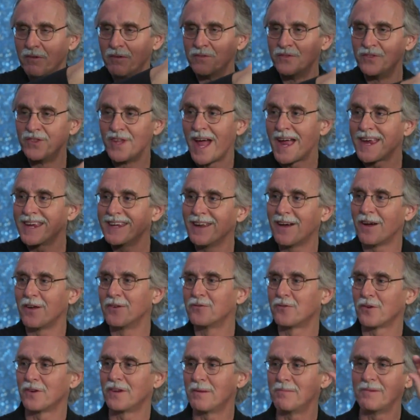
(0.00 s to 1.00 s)

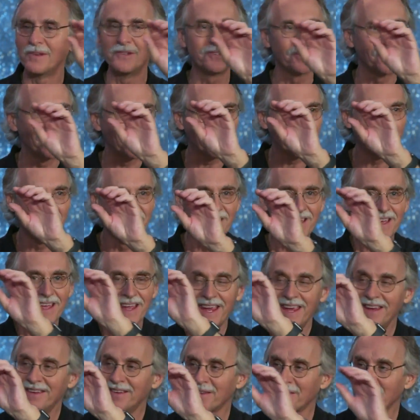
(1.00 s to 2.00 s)
900 images
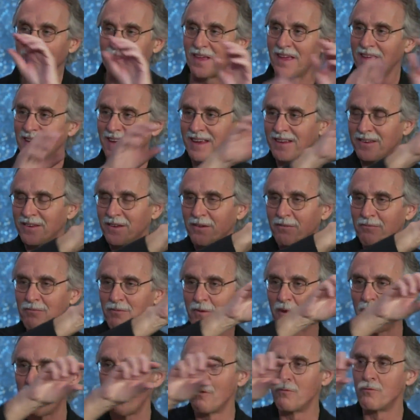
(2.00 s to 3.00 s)
in, a, in a,
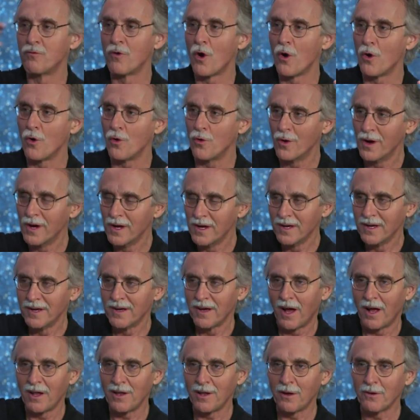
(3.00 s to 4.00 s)
a row
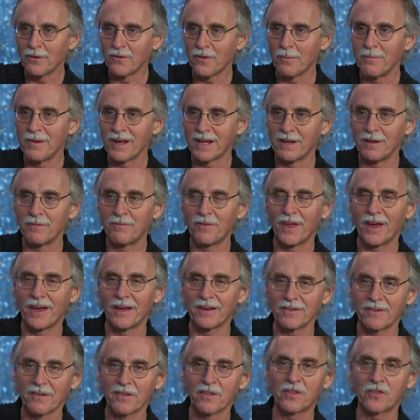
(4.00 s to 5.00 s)
along the middle of
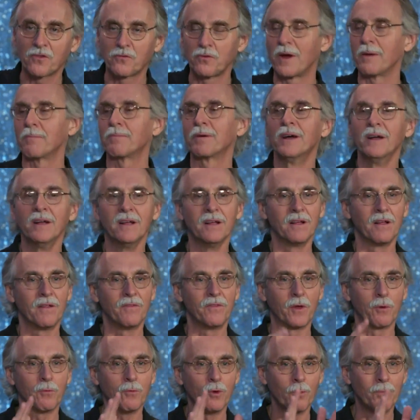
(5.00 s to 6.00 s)
that strip
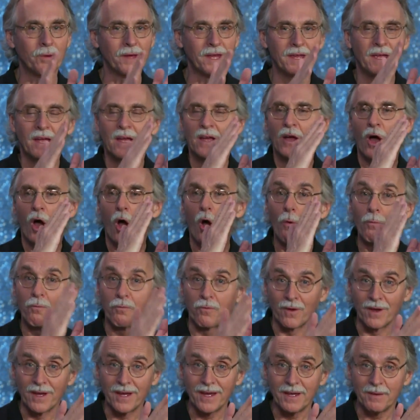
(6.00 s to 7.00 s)
that will be
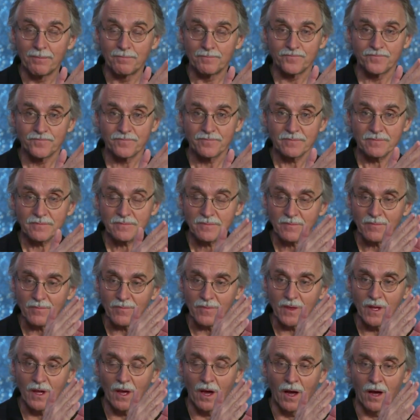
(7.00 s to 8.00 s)
hopefully
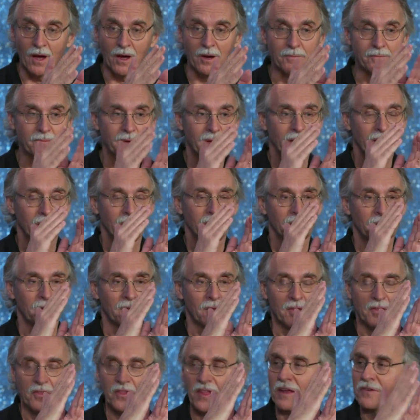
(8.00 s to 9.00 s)
um,
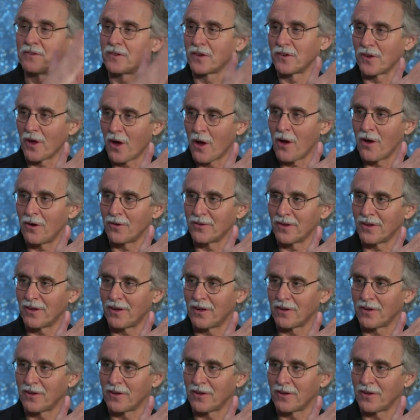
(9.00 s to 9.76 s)
centered on